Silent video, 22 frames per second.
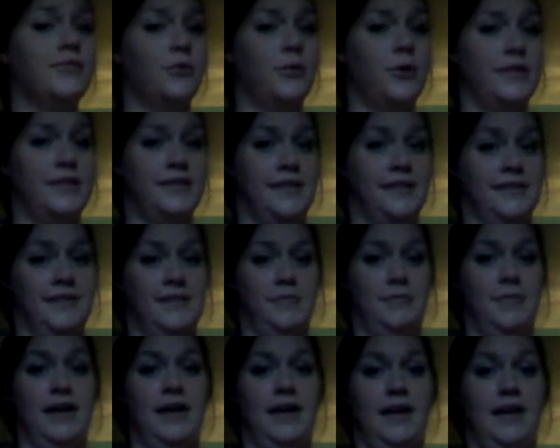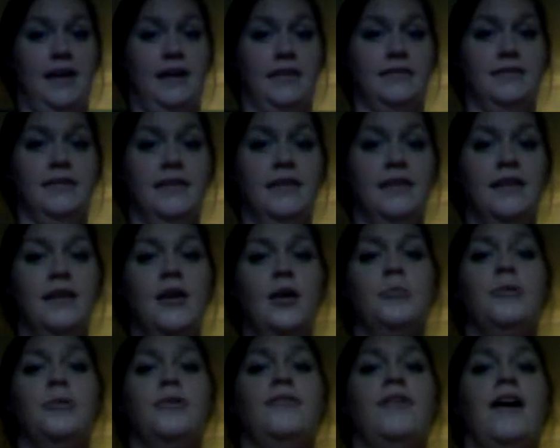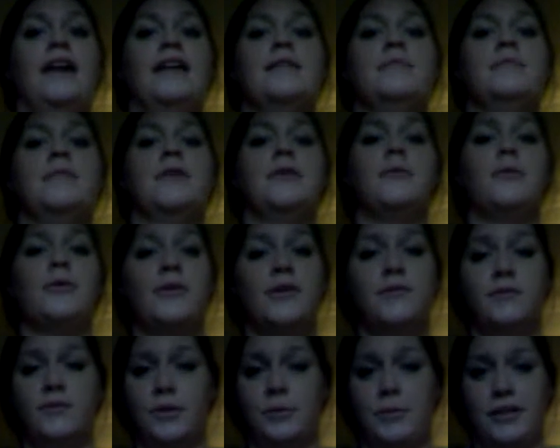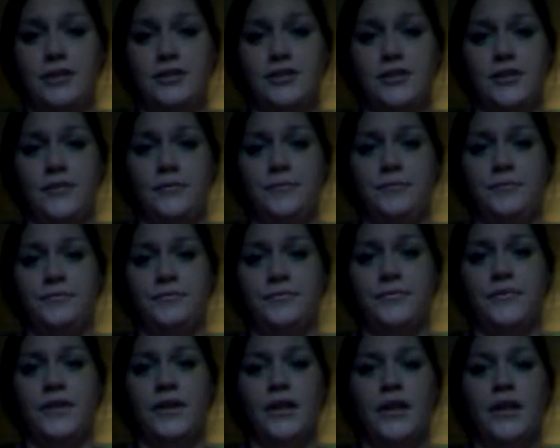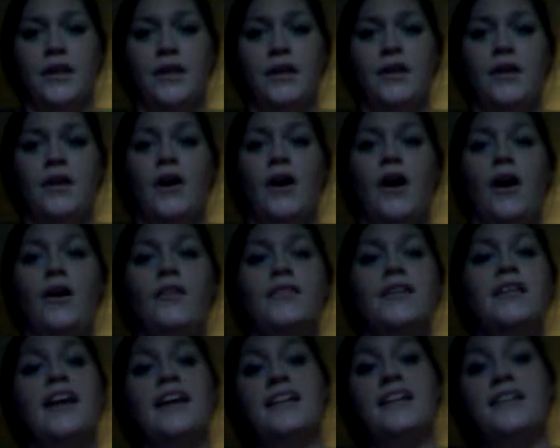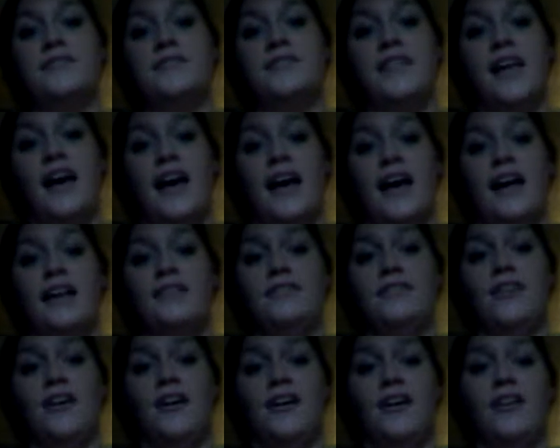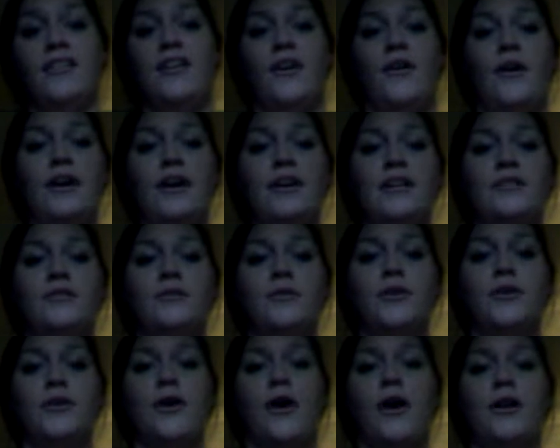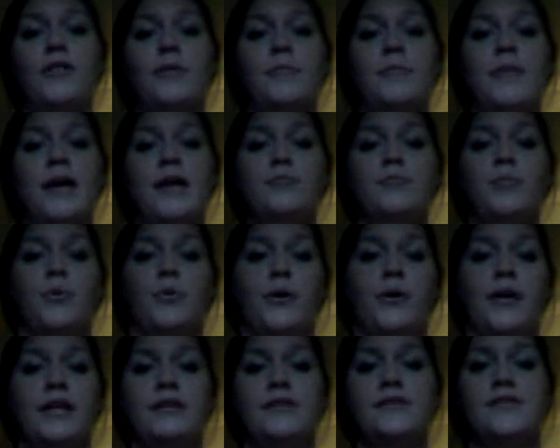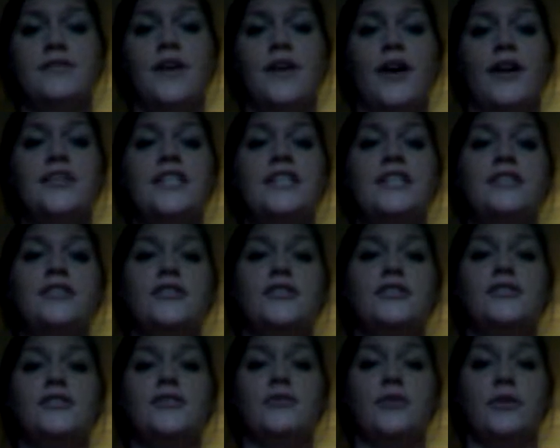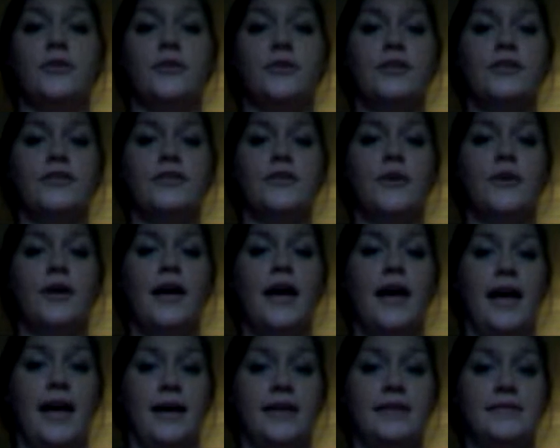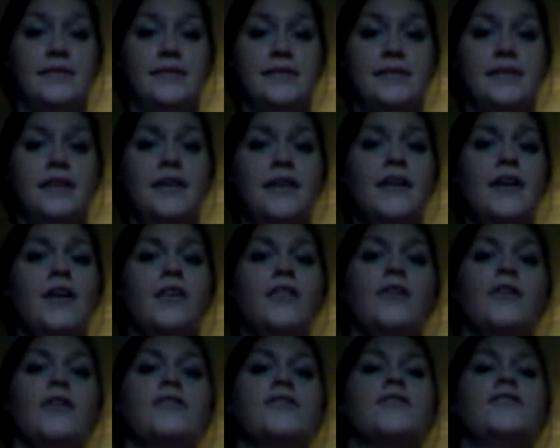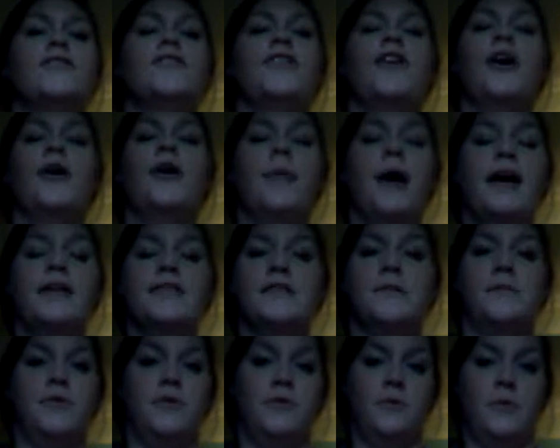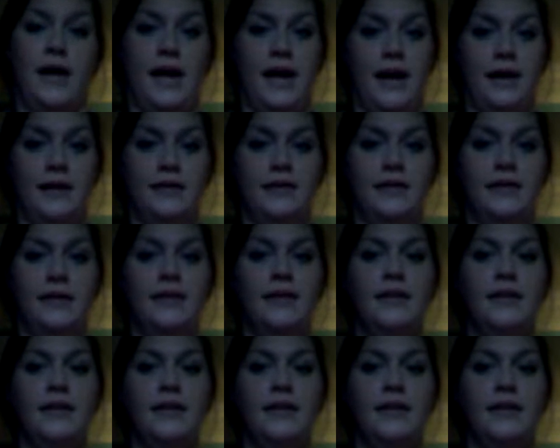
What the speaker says: voices in my head, providing me with information. On the negative side, although I could recall the main points our teachers drilled into our heads, there is no possible way,